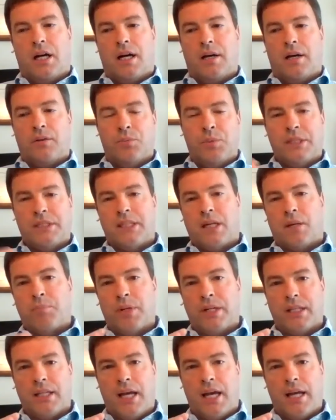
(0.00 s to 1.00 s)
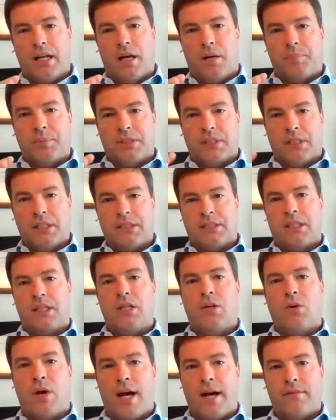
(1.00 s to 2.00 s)
The reason I bring that up is, let's
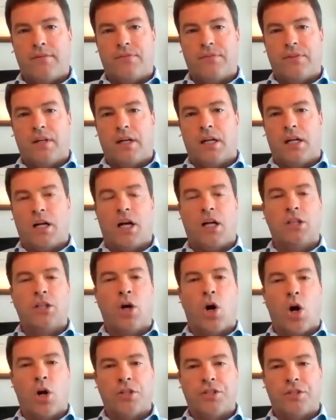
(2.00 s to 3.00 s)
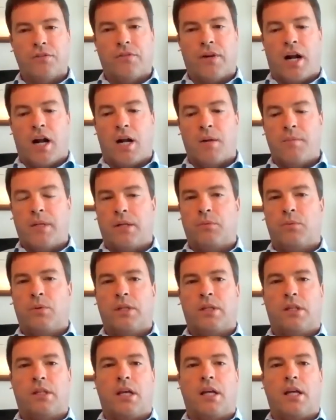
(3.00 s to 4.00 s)
say you have a large environment
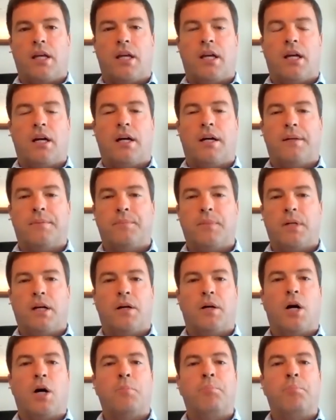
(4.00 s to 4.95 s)
with a